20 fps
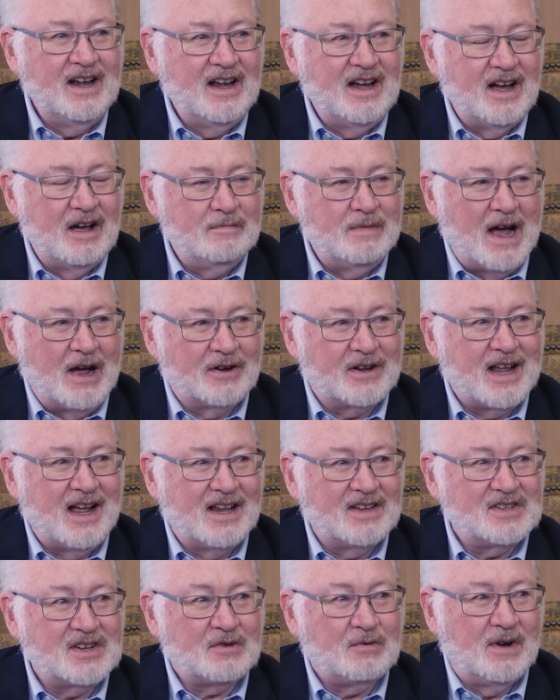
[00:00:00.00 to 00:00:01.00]
about
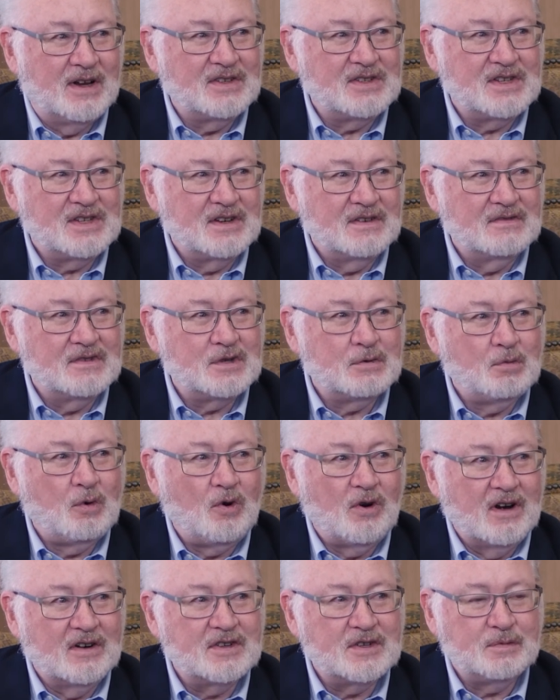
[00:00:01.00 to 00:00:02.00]
consequences of
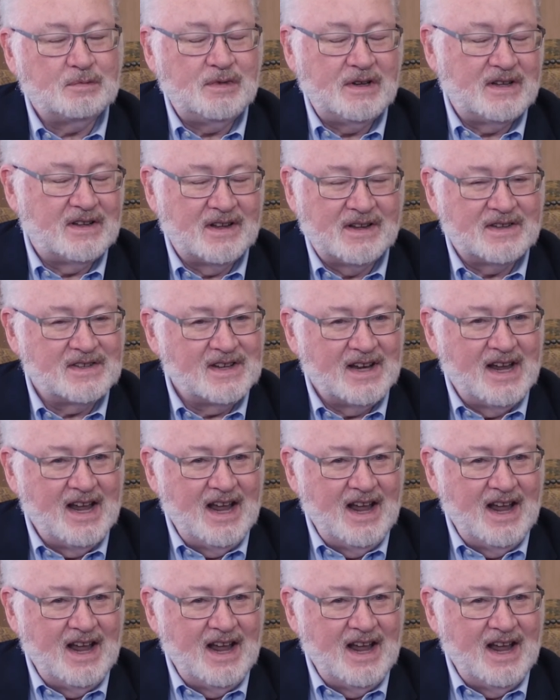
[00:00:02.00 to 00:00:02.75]
sports because